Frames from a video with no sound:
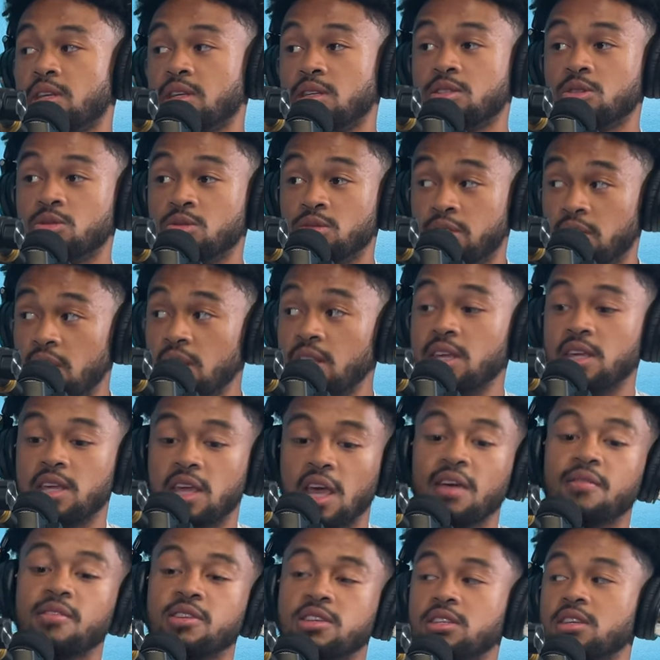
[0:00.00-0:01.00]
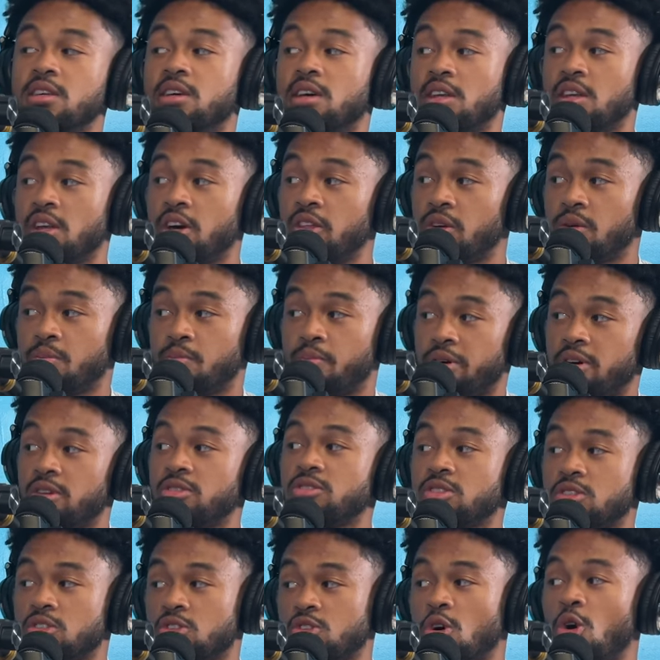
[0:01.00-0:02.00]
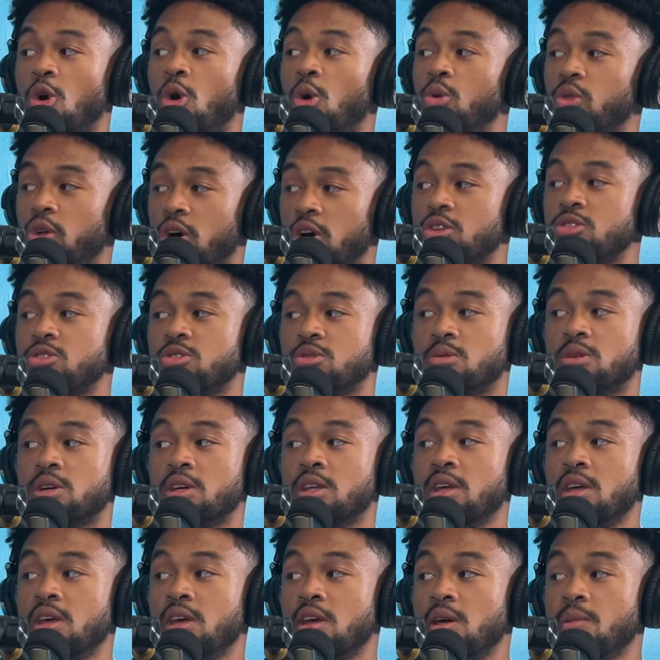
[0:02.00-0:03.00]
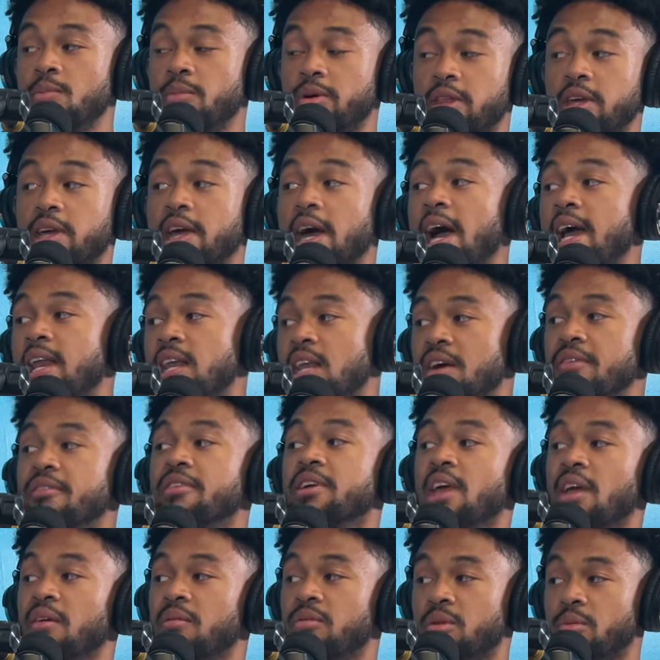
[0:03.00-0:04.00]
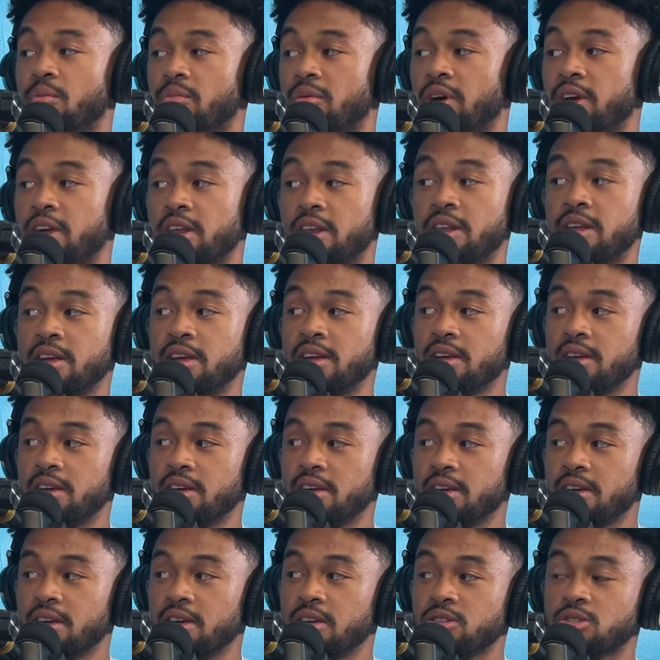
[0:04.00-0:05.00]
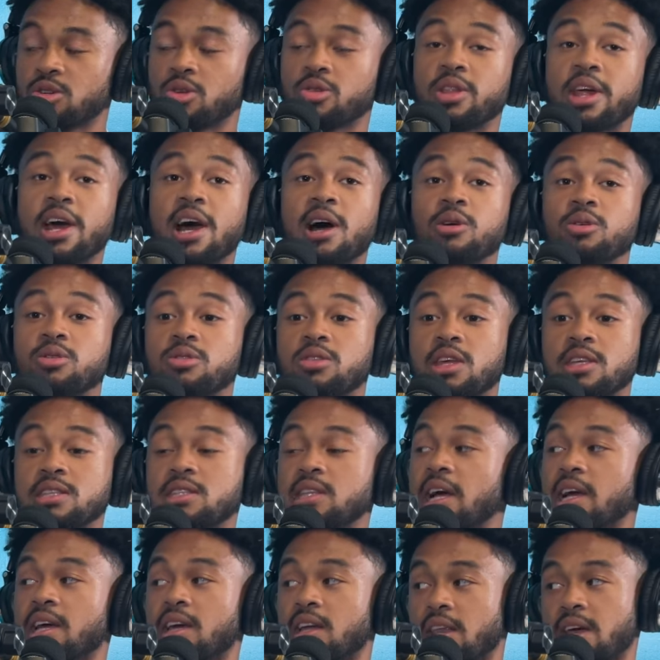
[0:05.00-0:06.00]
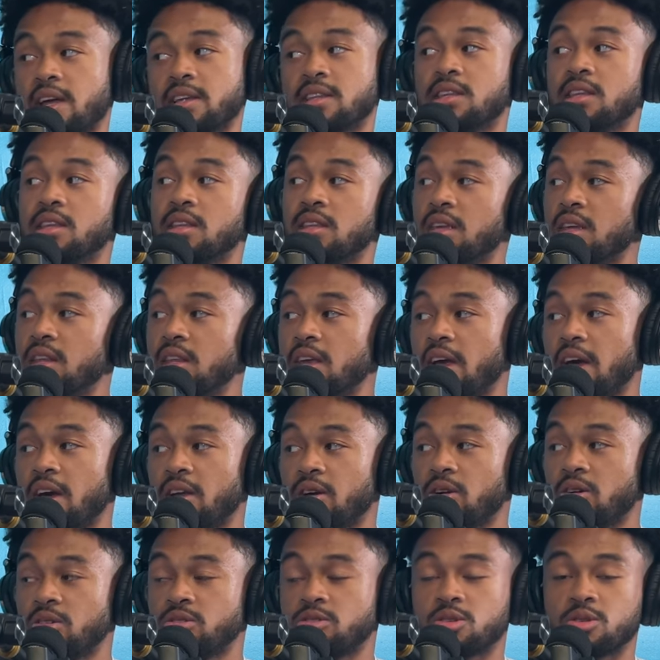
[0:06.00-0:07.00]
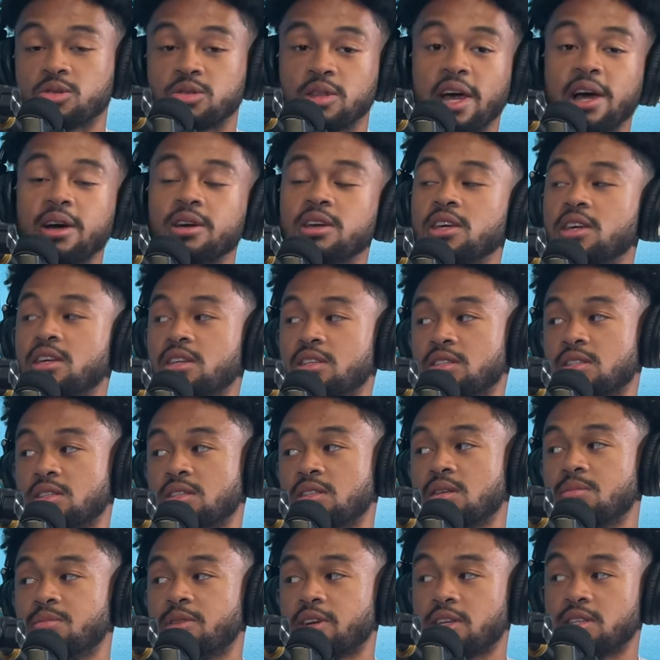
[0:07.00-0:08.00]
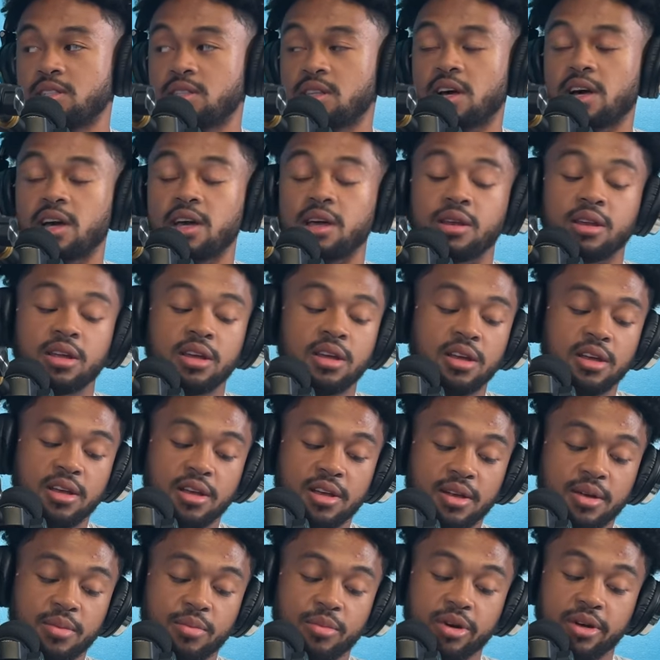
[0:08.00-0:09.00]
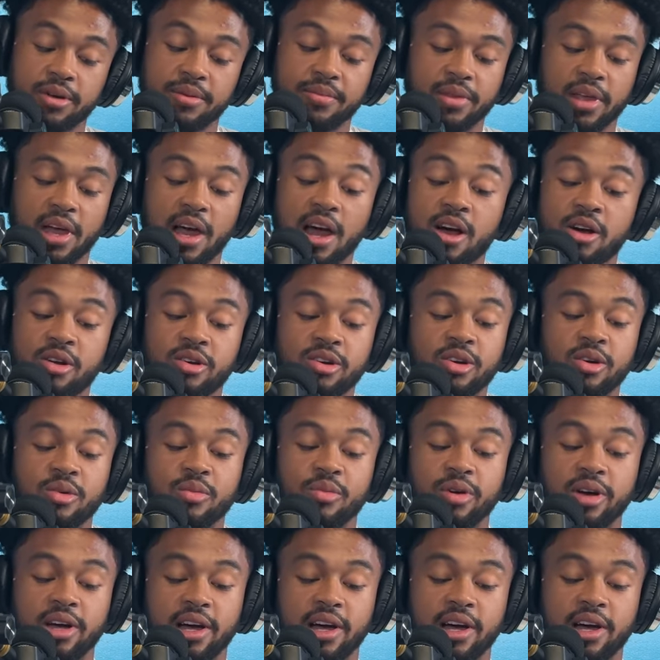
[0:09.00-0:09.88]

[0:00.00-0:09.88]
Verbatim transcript: So mm. Diddy gave it to mm. another person to hold on to it, mm. but the guy never gave him the bread. Mm. So now it's not connected to Diddy at mm. all. So now he can just seem like he's lying. Mm. But I don't know, bro.